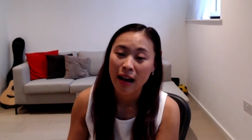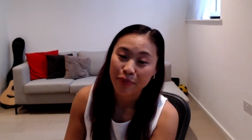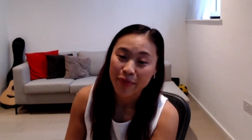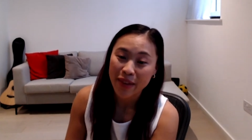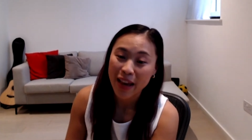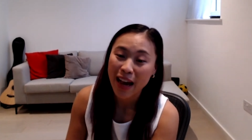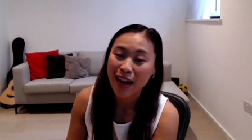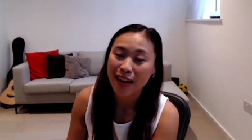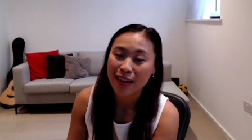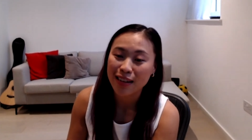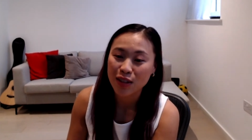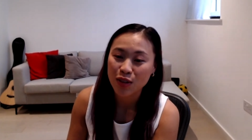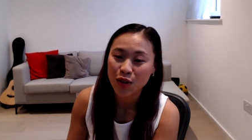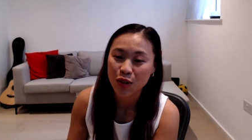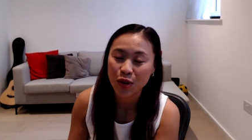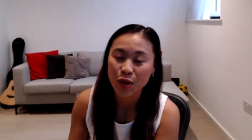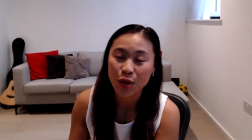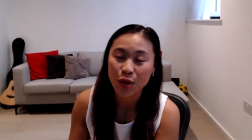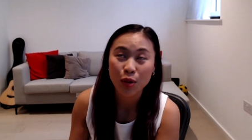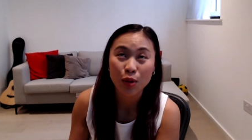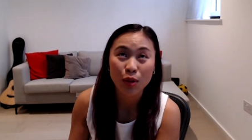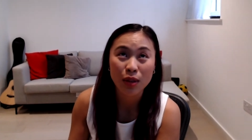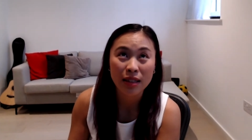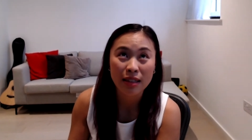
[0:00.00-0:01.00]
Yeah,
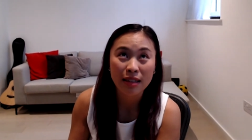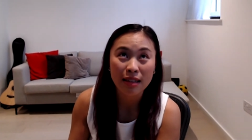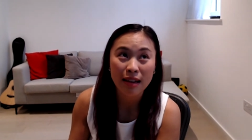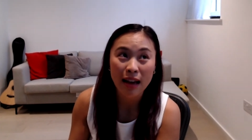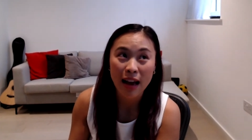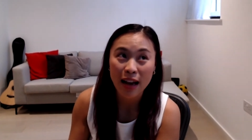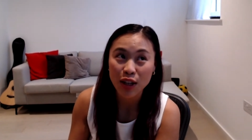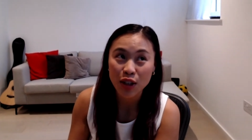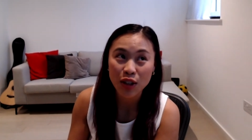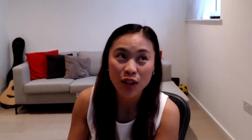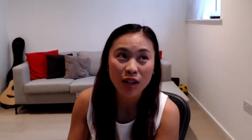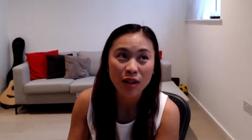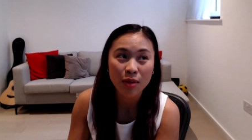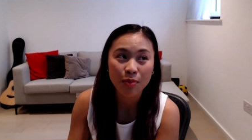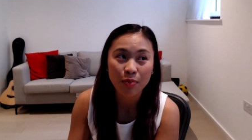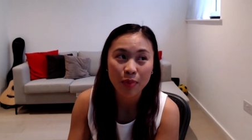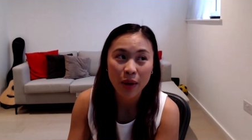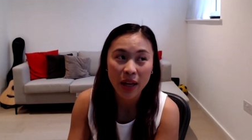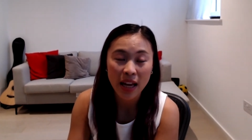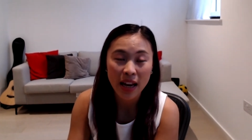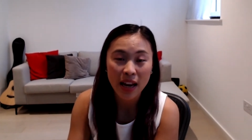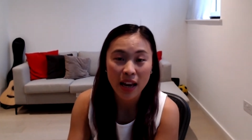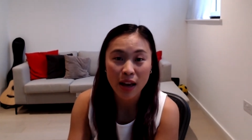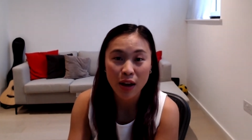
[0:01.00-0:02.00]
so it was actually the
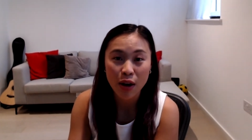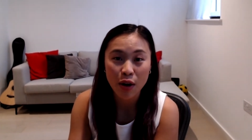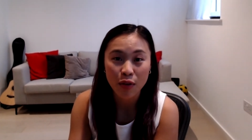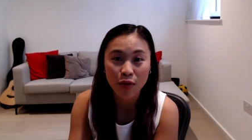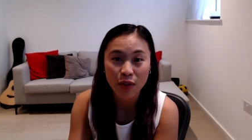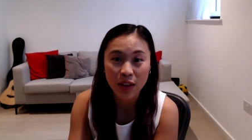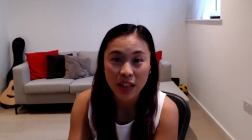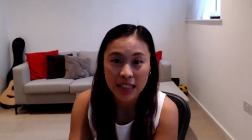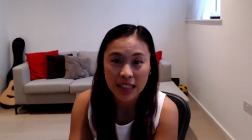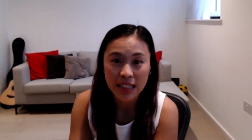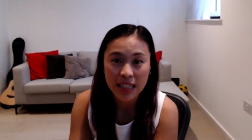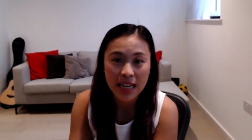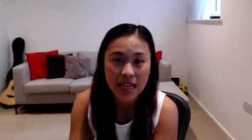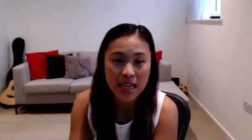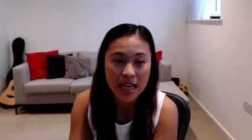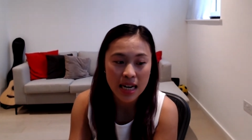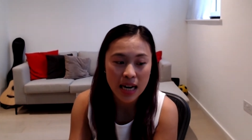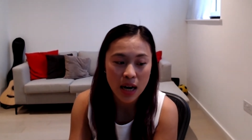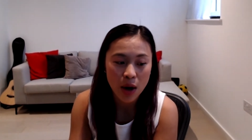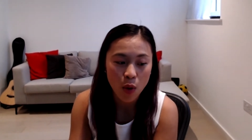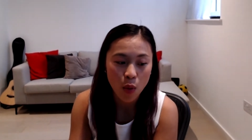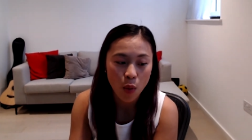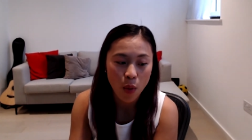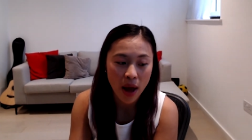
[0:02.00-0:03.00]
beginning of this
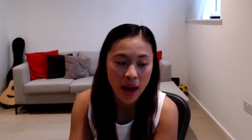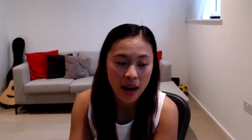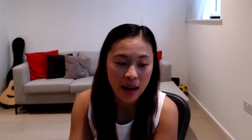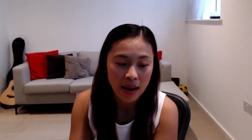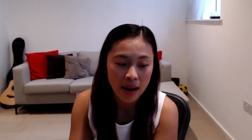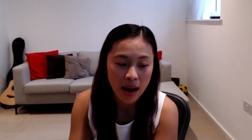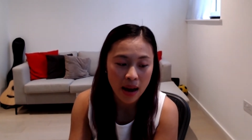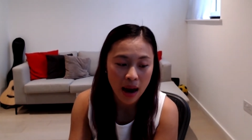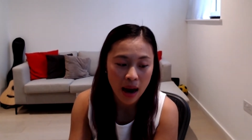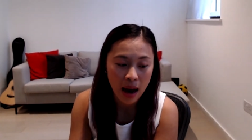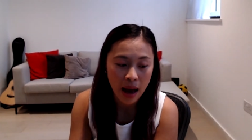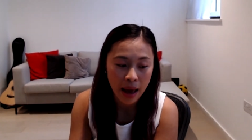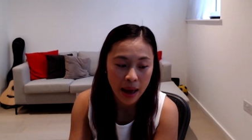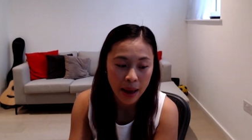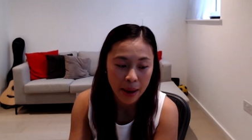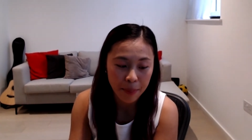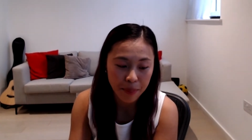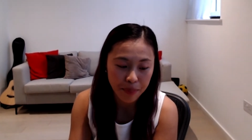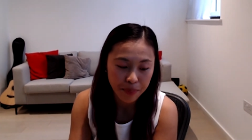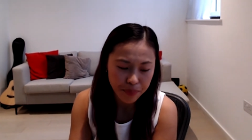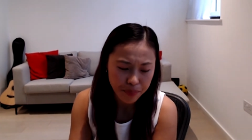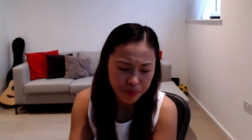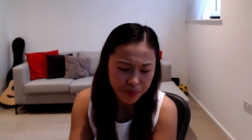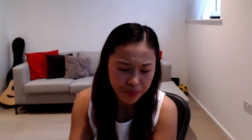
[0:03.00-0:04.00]
year when I